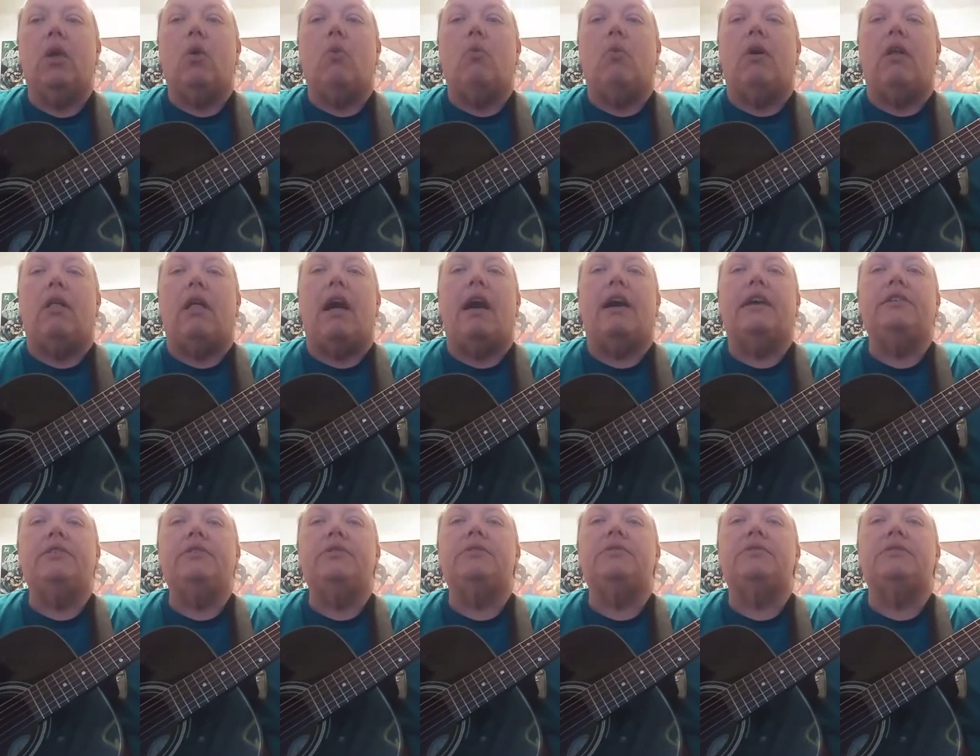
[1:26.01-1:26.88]
Well, I
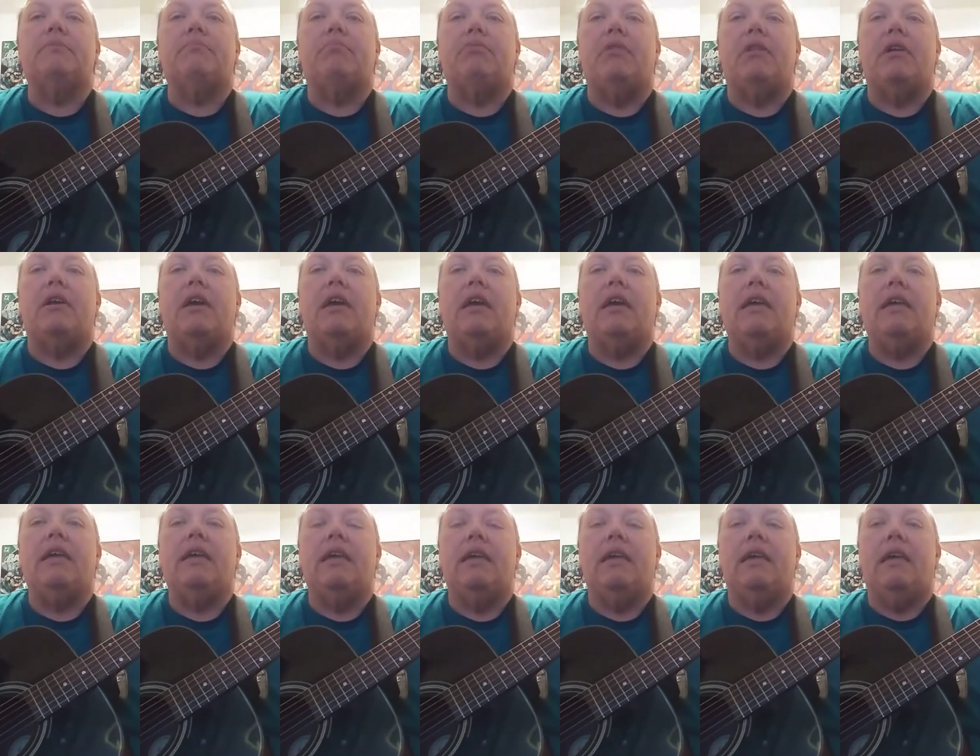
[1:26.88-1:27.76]
used to
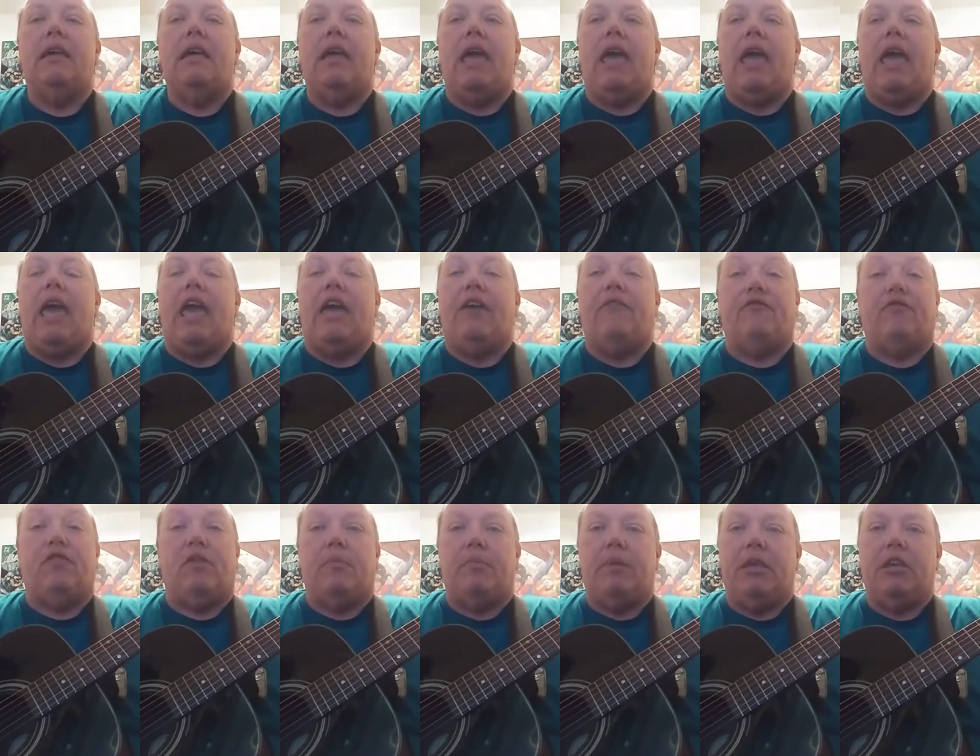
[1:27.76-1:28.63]
play a
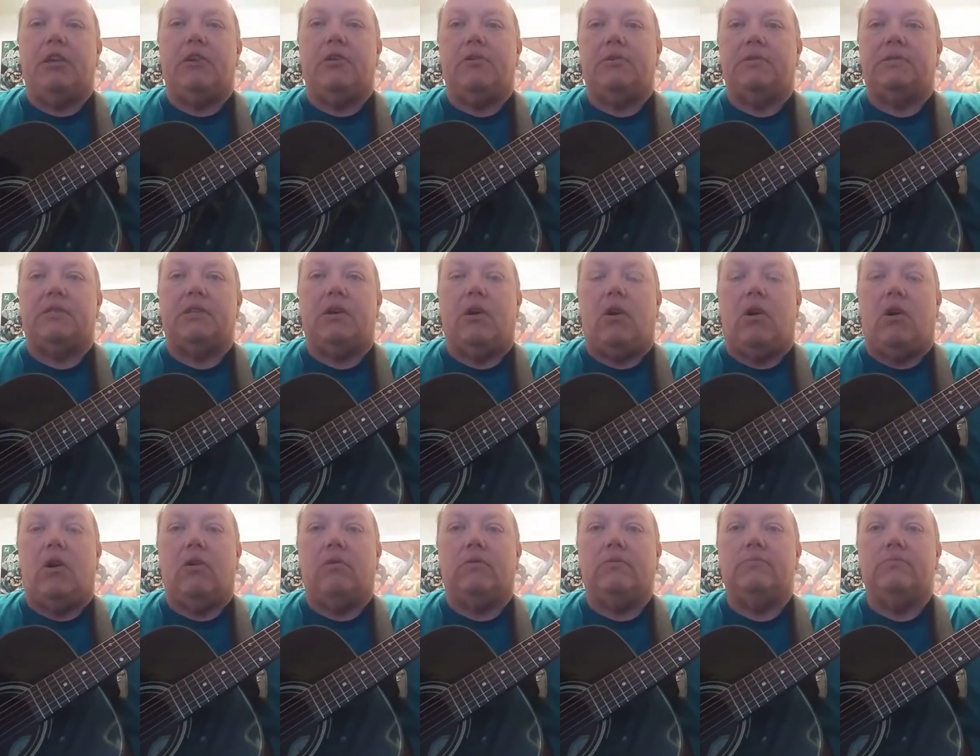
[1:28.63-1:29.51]
flamenco song